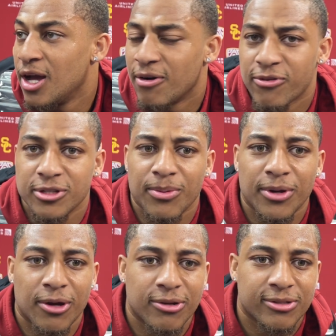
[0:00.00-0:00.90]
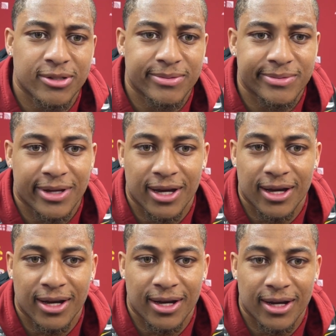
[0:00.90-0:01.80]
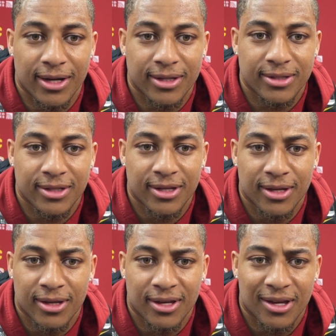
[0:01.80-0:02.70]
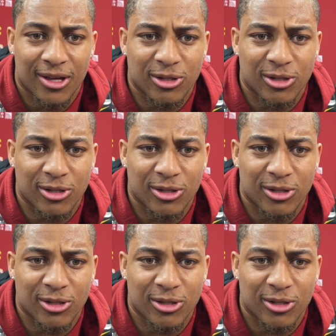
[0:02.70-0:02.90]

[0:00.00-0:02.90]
First time I noticed him, it